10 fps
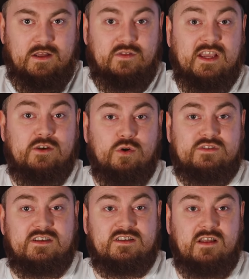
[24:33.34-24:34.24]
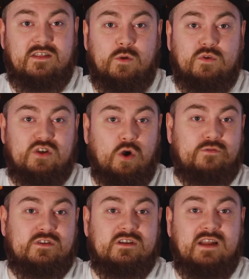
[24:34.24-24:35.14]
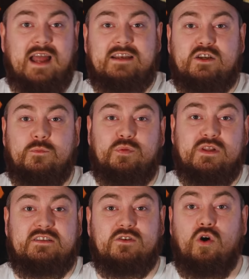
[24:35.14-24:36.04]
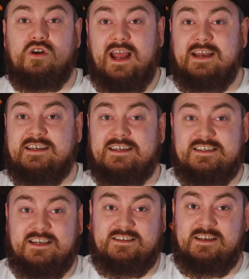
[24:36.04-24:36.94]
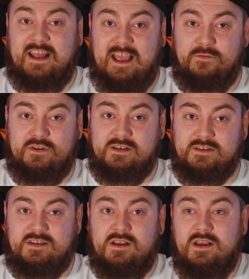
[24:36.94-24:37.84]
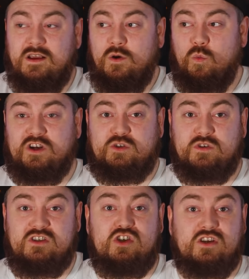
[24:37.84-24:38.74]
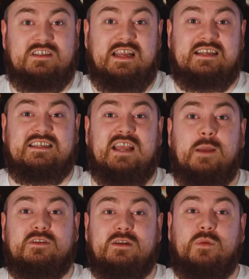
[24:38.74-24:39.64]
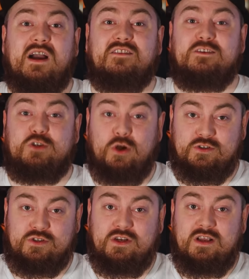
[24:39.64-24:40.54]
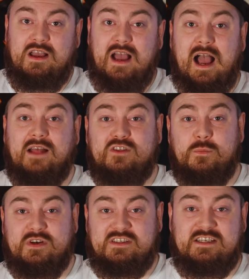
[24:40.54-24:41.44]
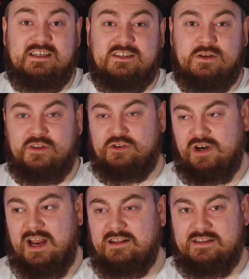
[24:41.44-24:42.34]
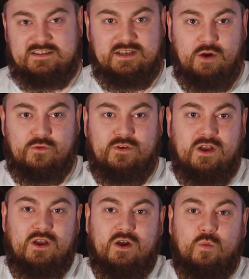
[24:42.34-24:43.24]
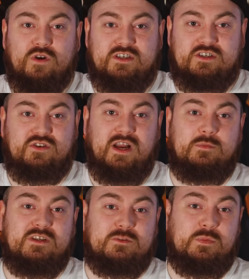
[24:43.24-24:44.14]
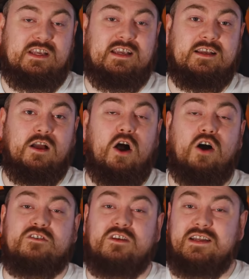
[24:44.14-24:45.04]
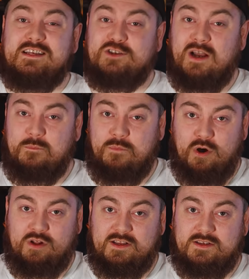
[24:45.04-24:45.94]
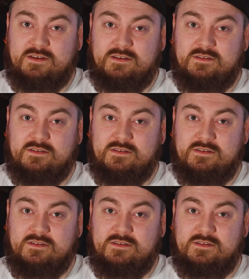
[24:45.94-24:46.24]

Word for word: They noticed that there was often incomplete or inconsistent evidence which was just accepted by the judge, and the proceedings of the trial itself were described as being utterly shambolic.